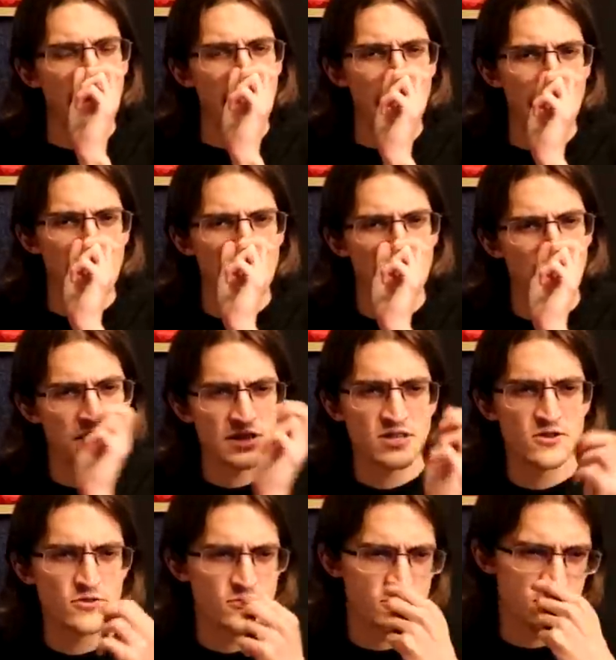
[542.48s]
it could have
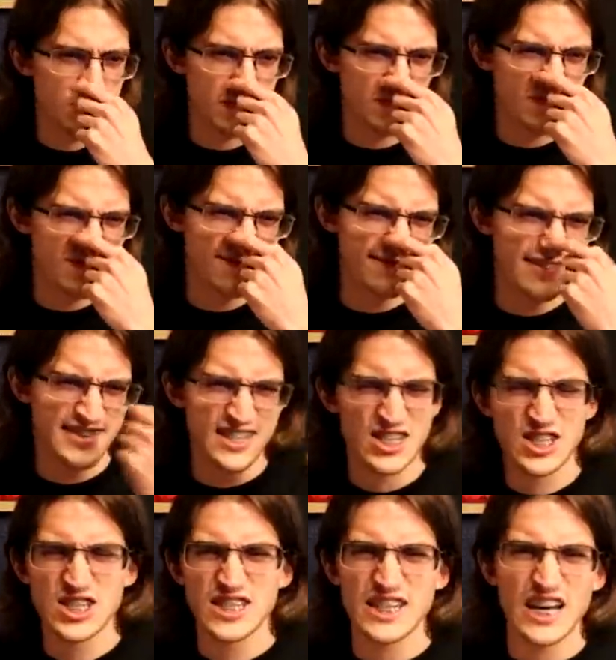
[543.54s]
used
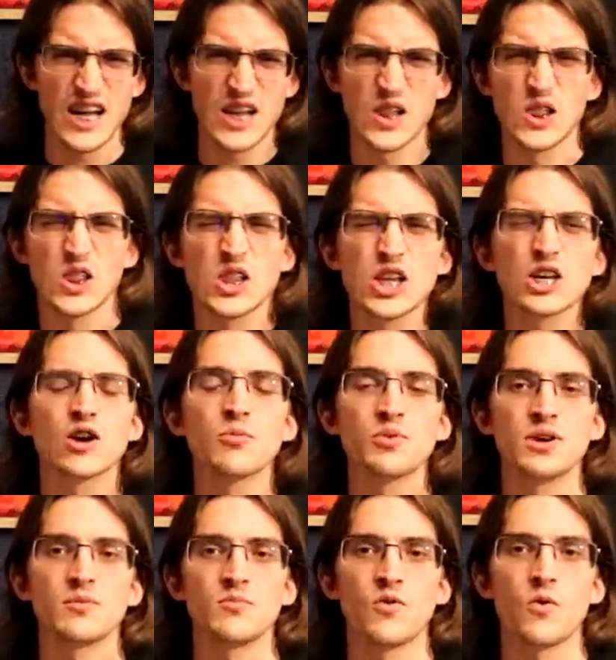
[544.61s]
just a little
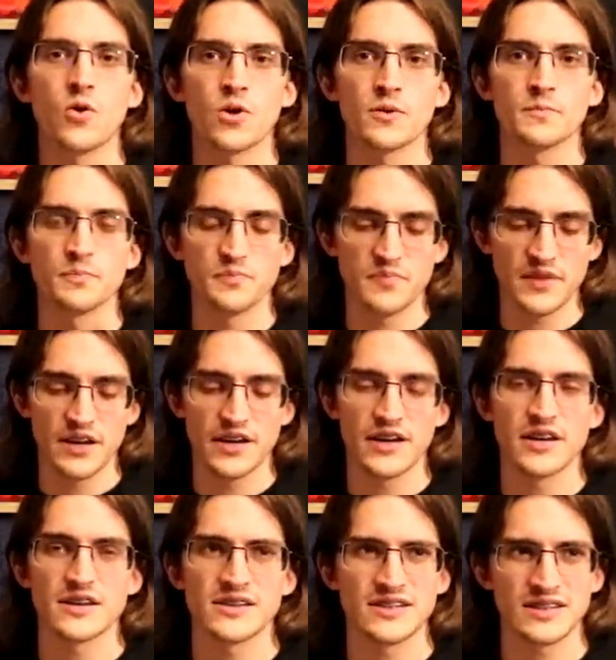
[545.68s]
bit more
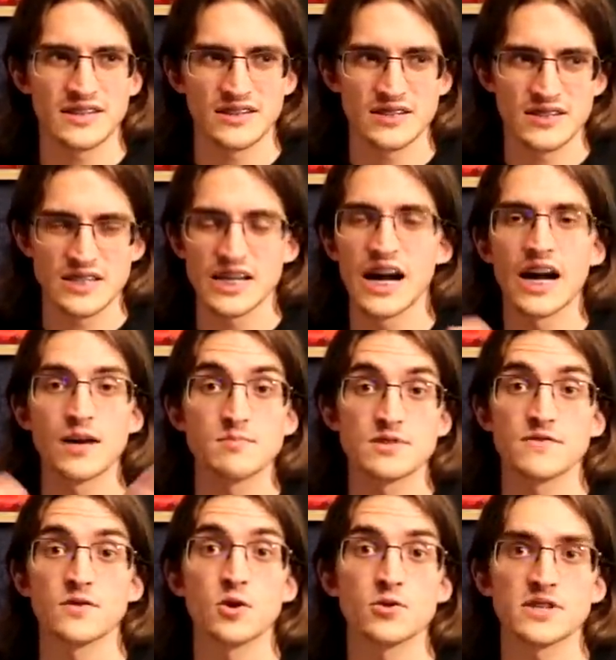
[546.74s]
time
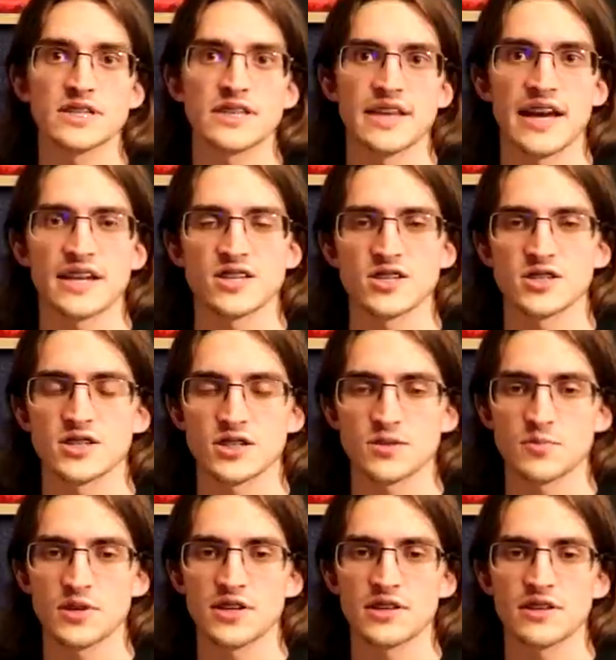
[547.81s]
devoted to that, just
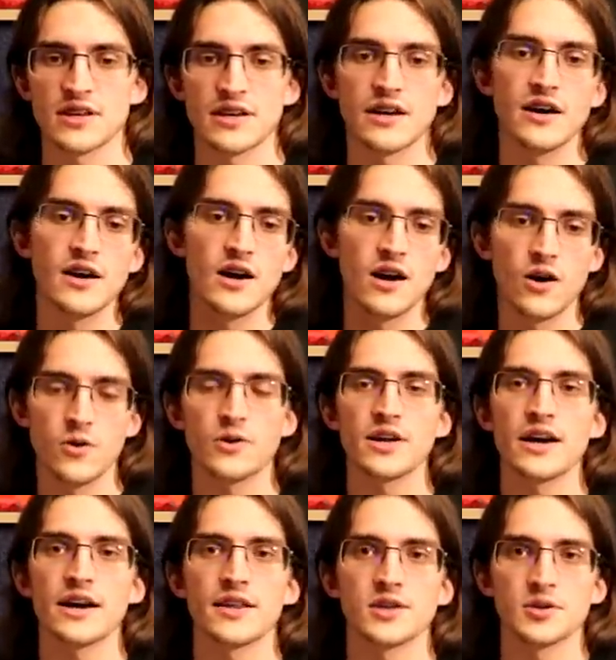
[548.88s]
explaining, like, oh
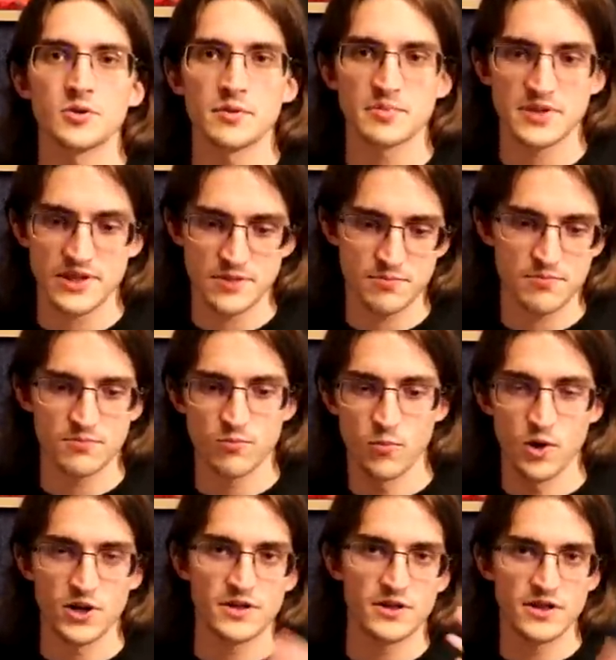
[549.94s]
yeah, the Grips
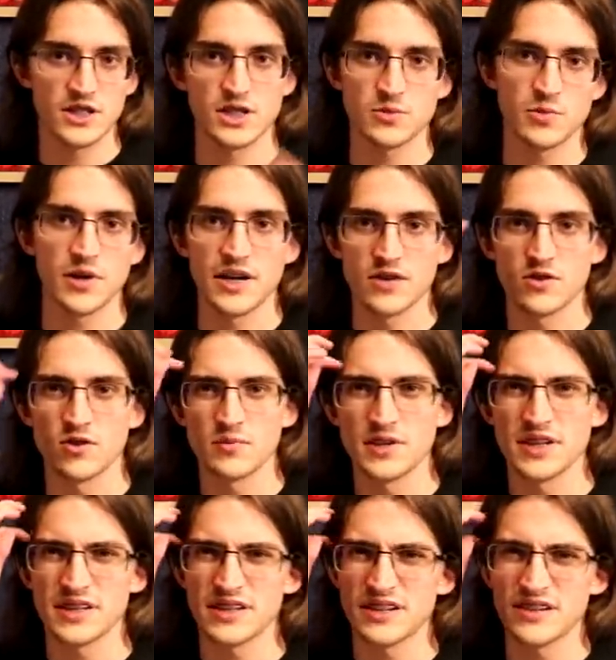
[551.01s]
work this way a little
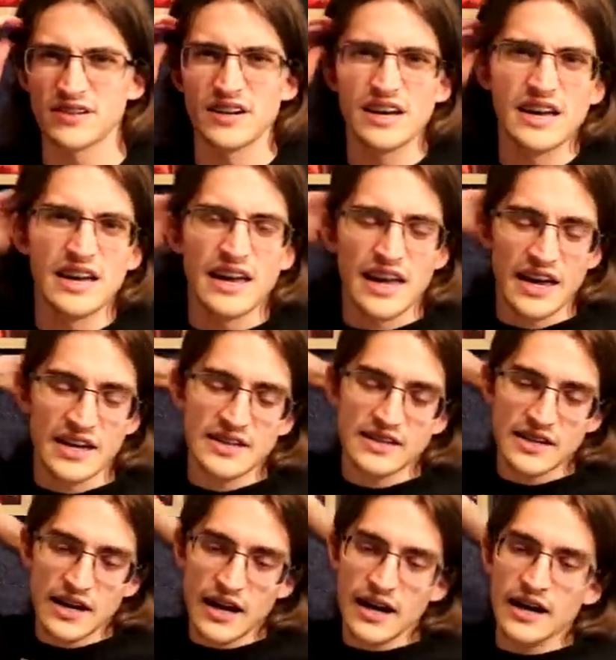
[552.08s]
bit, you know?
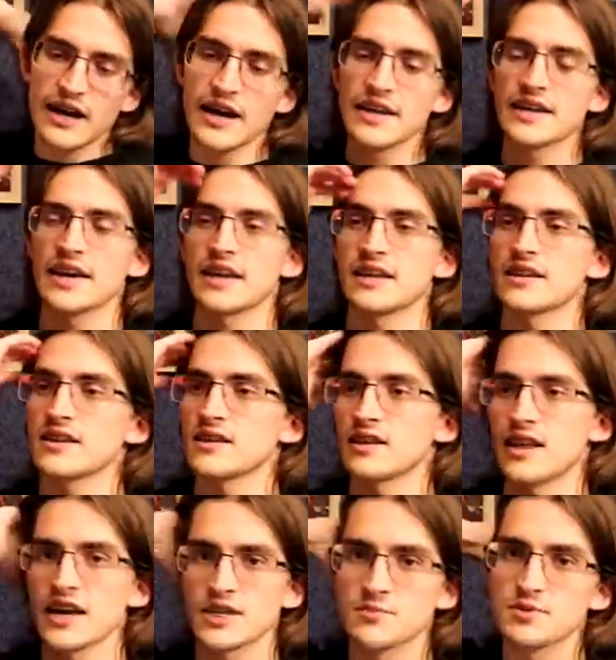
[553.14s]
And I get it.
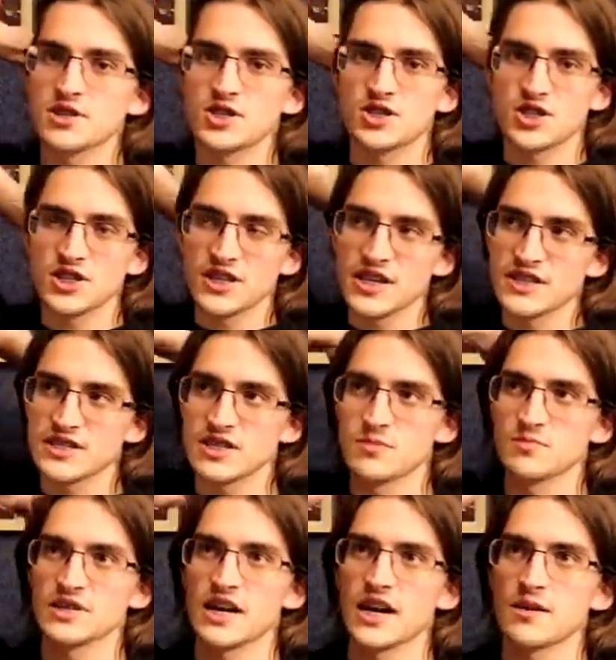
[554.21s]
Exposition can
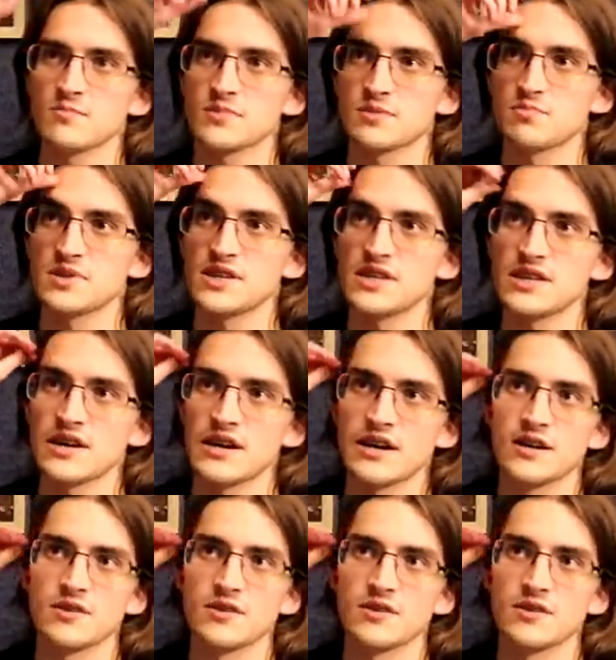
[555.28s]
sometimes be